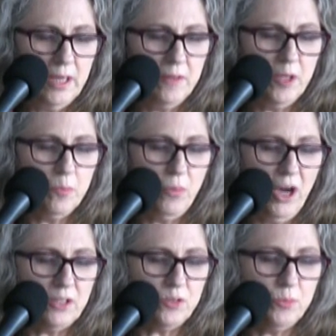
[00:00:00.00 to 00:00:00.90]
In the
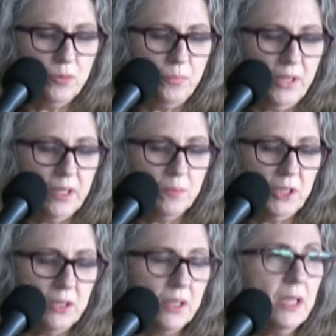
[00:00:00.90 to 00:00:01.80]
impossible
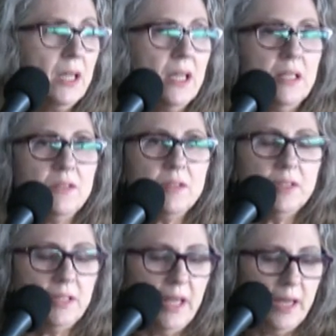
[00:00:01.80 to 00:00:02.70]
pigment is the
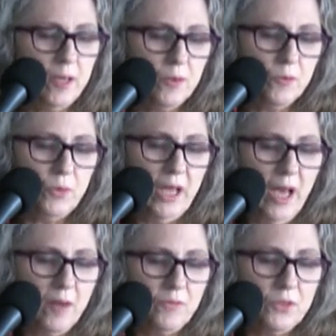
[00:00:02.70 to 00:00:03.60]
day we
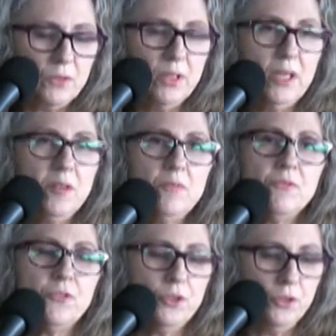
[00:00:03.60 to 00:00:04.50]
have to leave
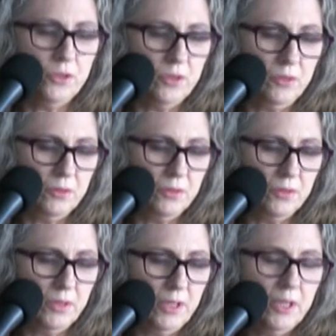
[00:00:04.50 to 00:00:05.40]
for good,
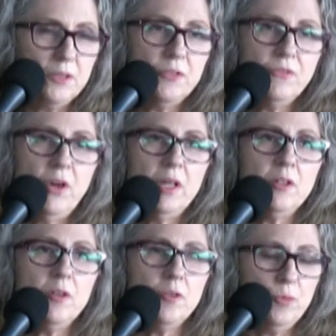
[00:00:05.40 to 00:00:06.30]
to
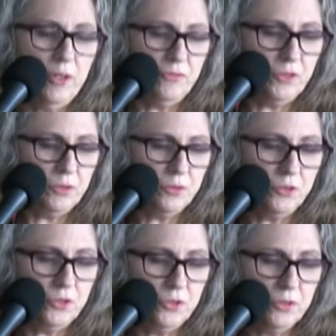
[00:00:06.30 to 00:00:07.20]
find other
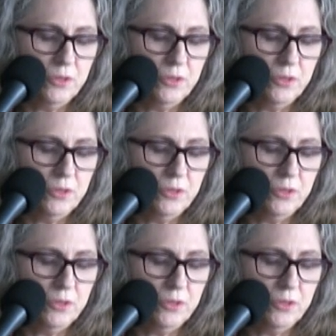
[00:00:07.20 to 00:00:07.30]
refuge.